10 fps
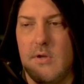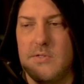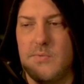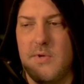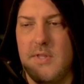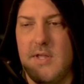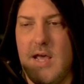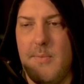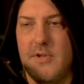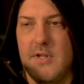There was one that
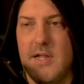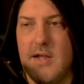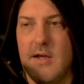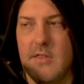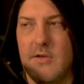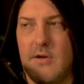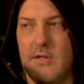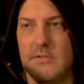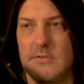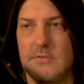happened today, I
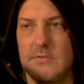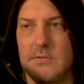thought.